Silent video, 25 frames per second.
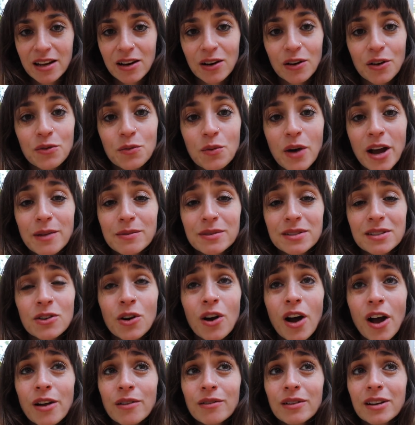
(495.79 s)
Cloth wipes
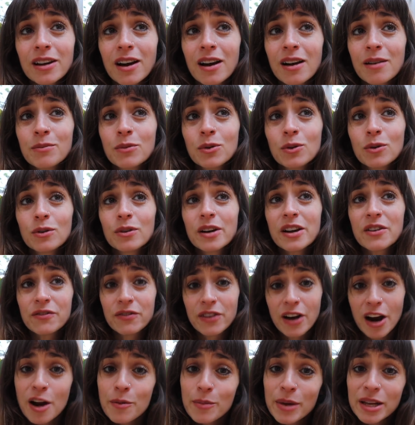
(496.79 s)
not only are more
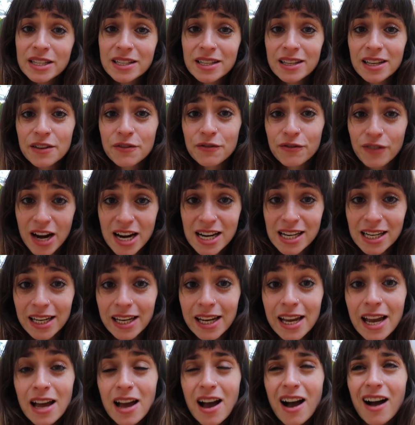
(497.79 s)
environmentally
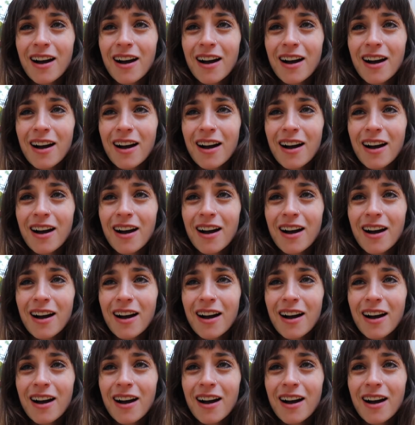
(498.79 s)
friendly,